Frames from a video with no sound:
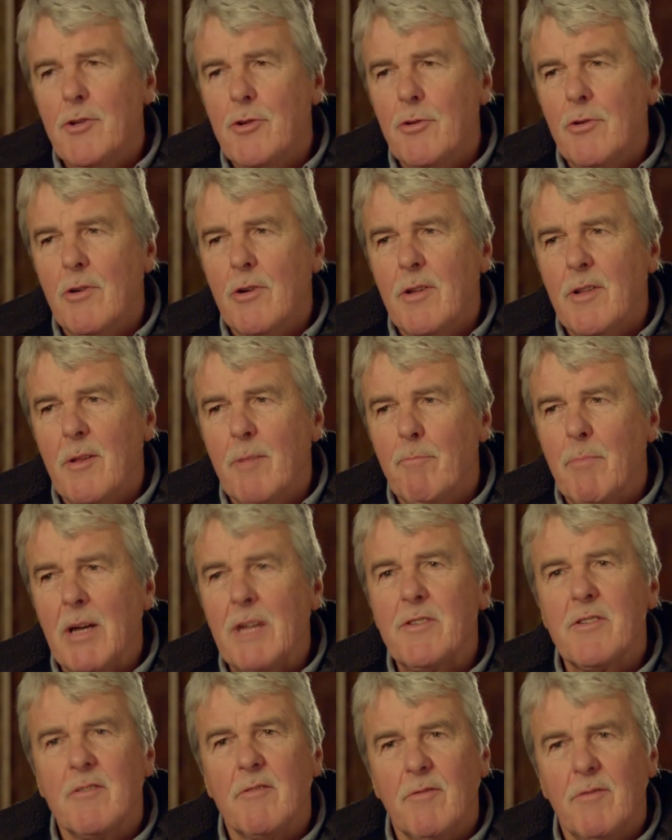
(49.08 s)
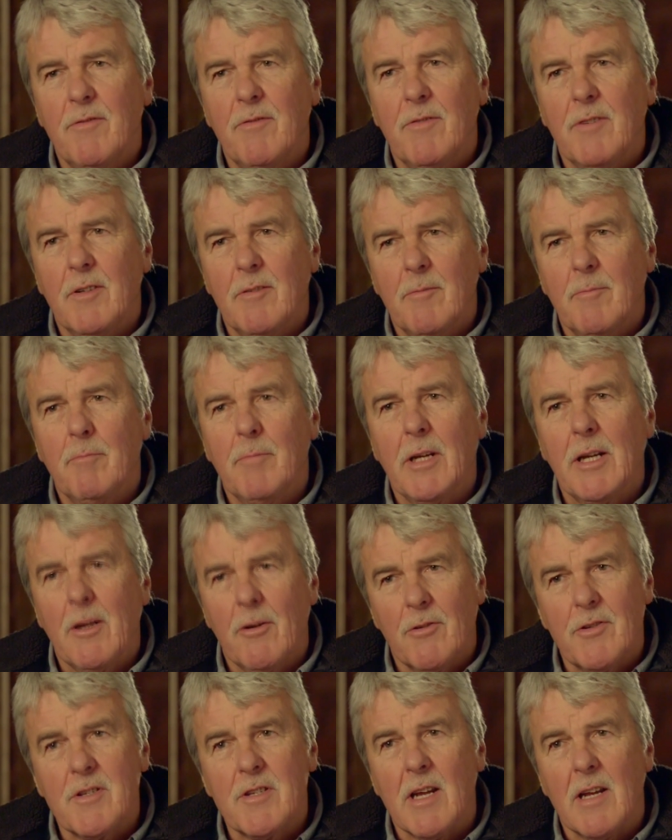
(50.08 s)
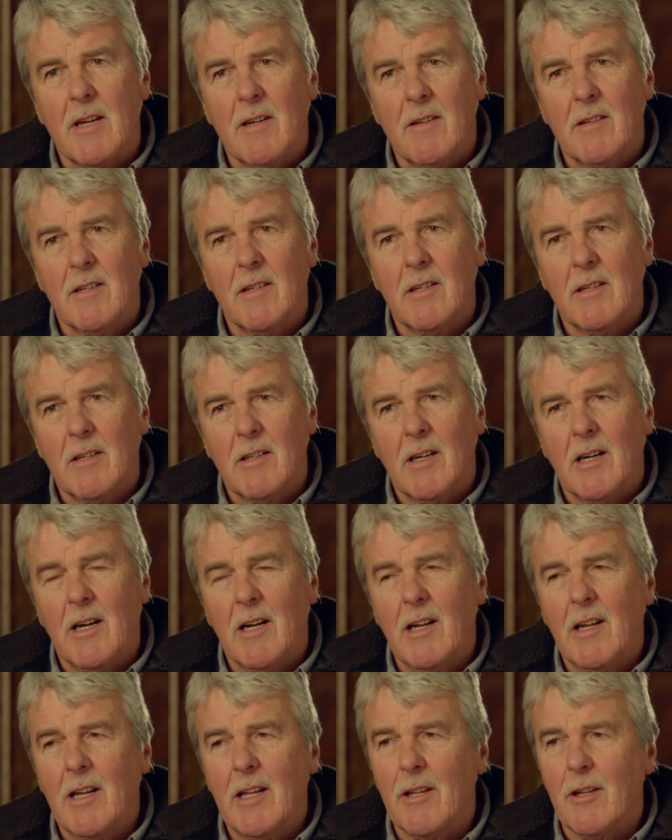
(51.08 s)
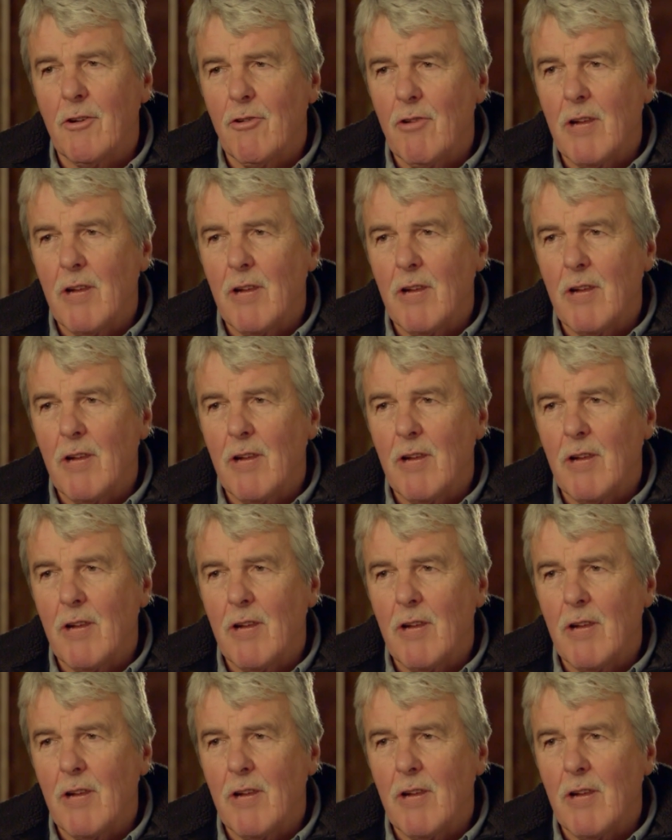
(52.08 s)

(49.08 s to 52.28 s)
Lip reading: enjoy the buzz of being on set. I like the